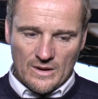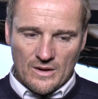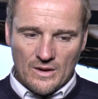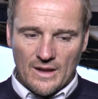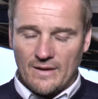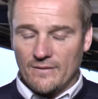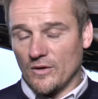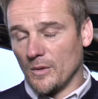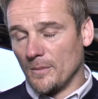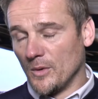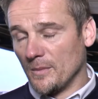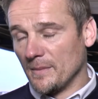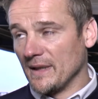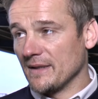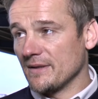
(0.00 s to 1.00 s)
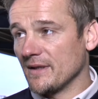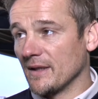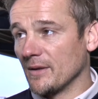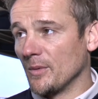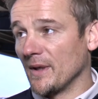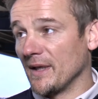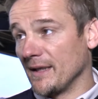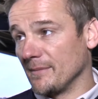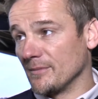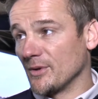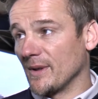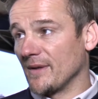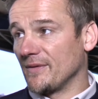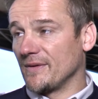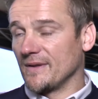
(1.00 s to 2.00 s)
Well, he got a hell of a lot more minutes than I wanted him
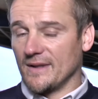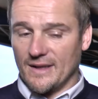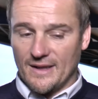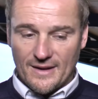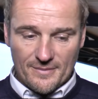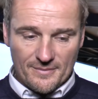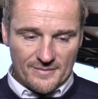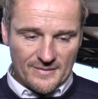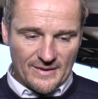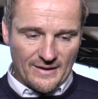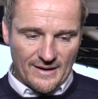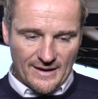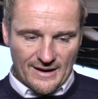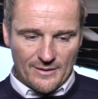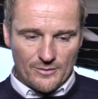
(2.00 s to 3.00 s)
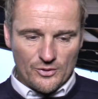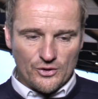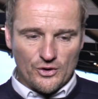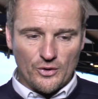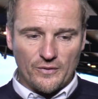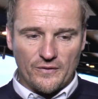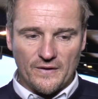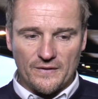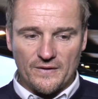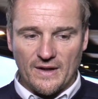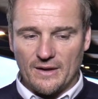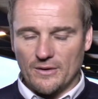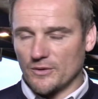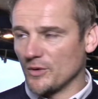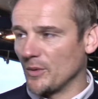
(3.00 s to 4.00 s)
to have. I think he was due
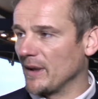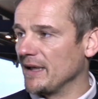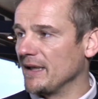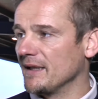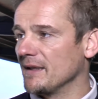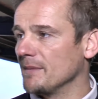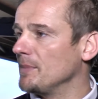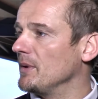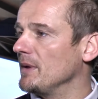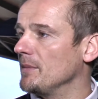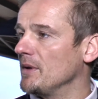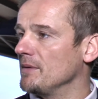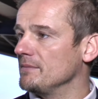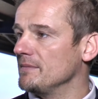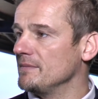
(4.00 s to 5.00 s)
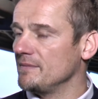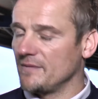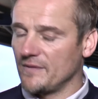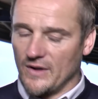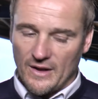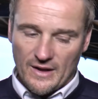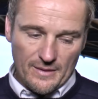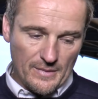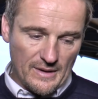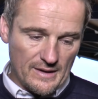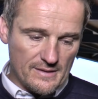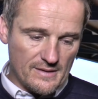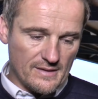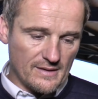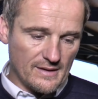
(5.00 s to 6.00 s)
15 or 20 and I put him on 30
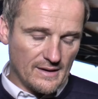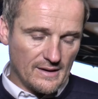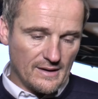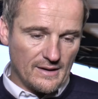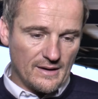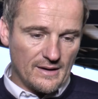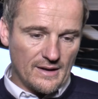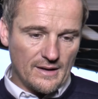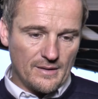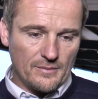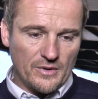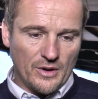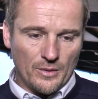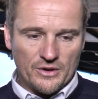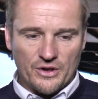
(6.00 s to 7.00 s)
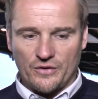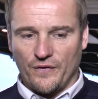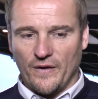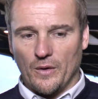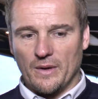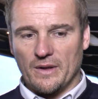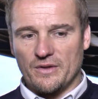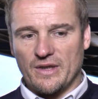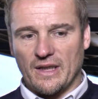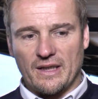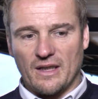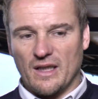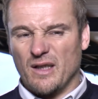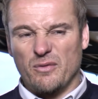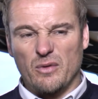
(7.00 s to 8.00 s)
minutes. I just felt in the
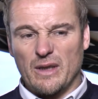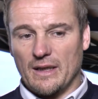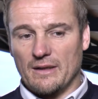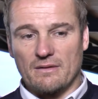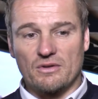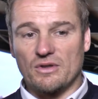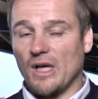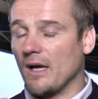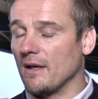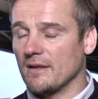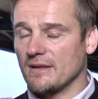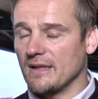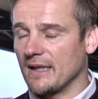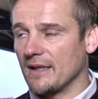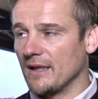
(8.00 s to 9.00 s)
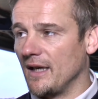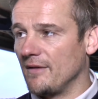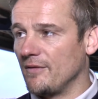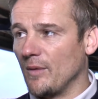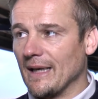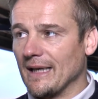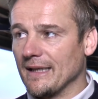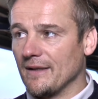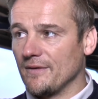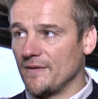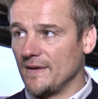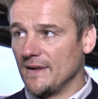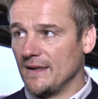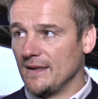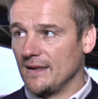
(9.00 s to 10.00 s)
second half we didn't start the second half well
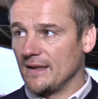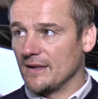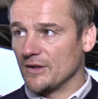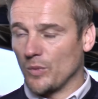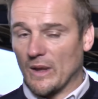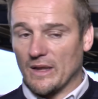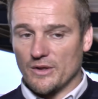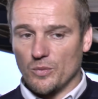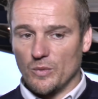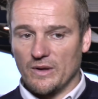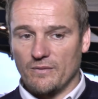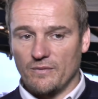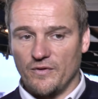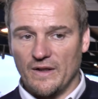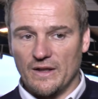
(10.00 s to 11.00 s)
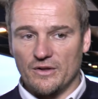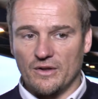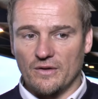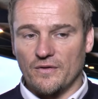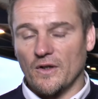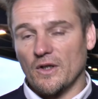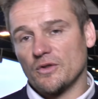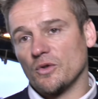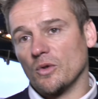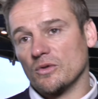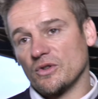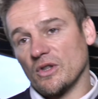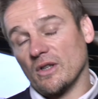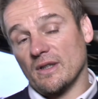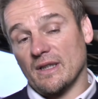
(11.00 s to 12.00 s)
enough, as well as we'd finished the first, or
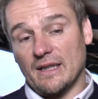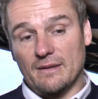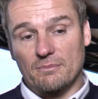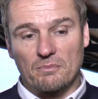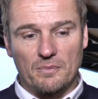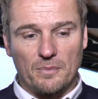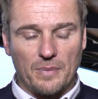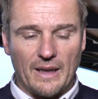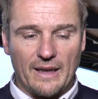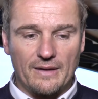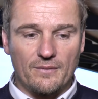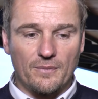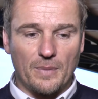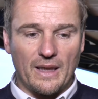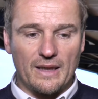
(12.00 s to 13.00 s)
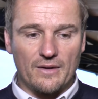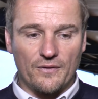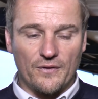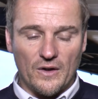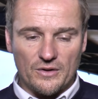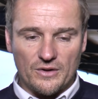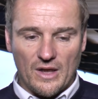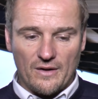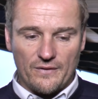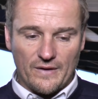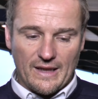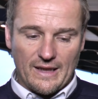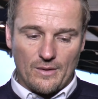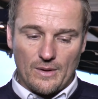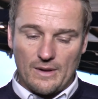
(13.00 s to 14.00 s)
certainly played the first half
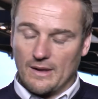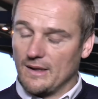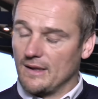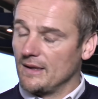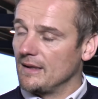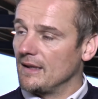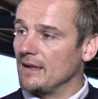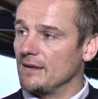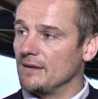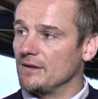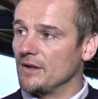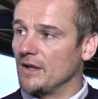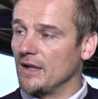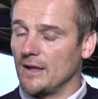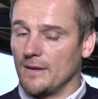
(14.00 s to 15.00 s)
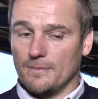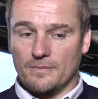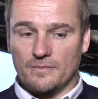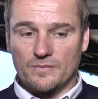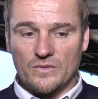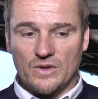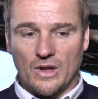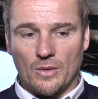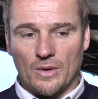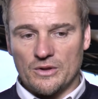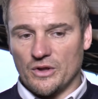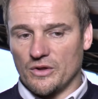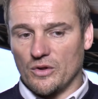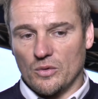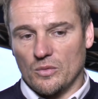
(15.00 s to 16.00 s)
an hour. And, I
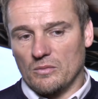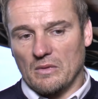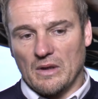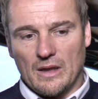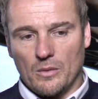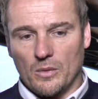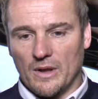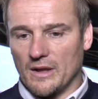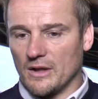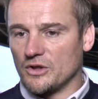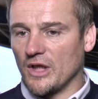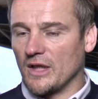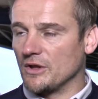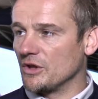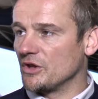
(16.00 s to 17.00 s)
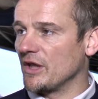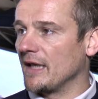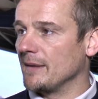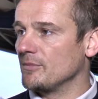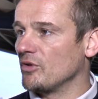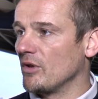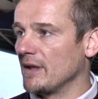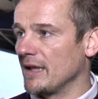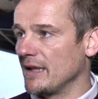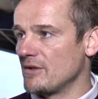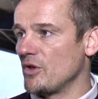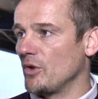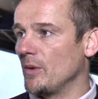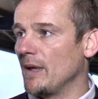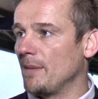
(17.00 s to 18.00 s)
just thought I wanted to change the shape, try and get
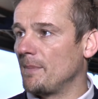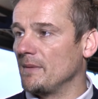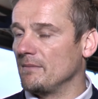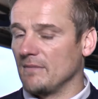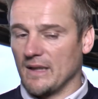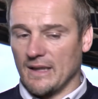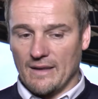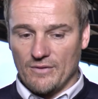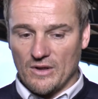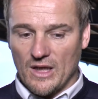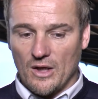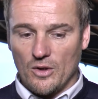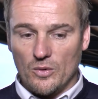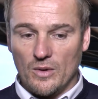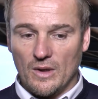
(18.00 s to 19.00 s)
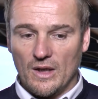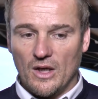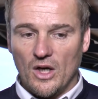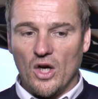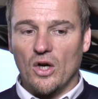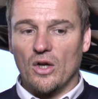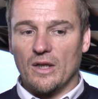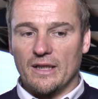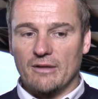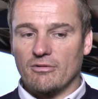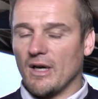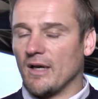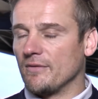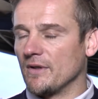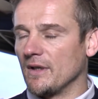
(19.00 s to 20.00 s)
two up and have a go early
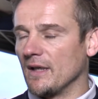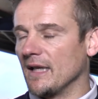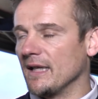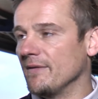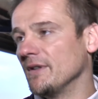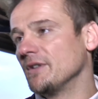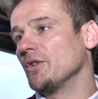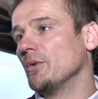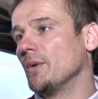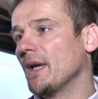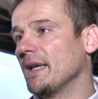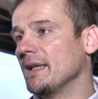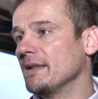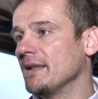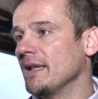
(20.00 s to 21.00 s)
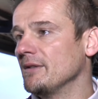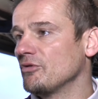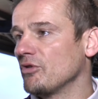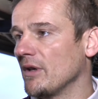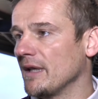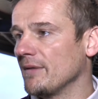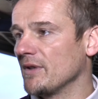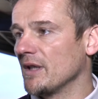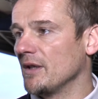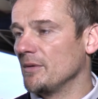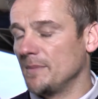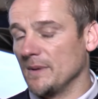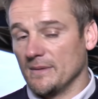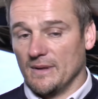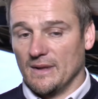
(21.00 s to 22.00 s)
rather than leave it too late and then try and have a go.
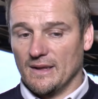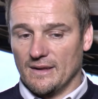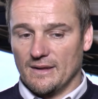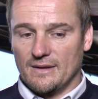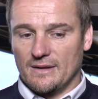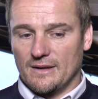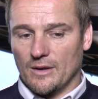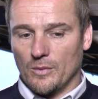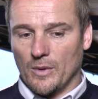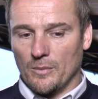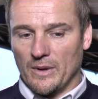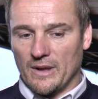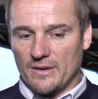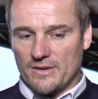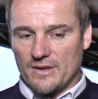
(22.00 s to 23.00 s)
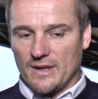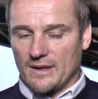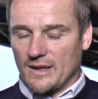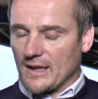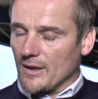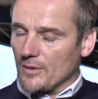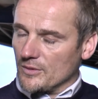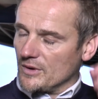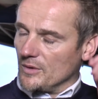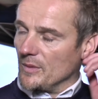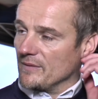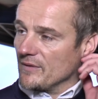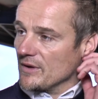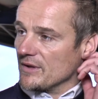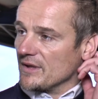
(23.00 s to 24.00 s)
But, you know, when we concede the goals that
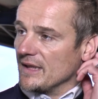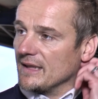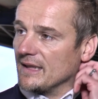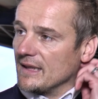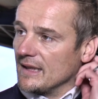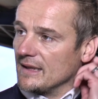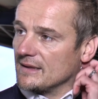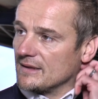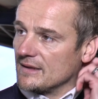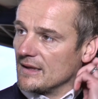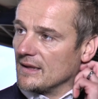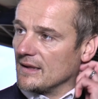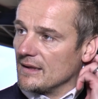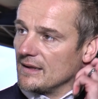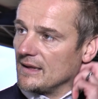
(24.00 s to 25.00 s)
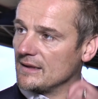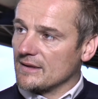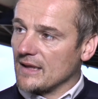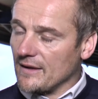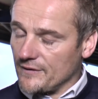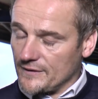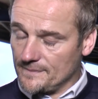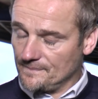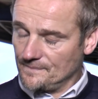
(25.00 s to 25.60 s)
we've conceded, it's tough.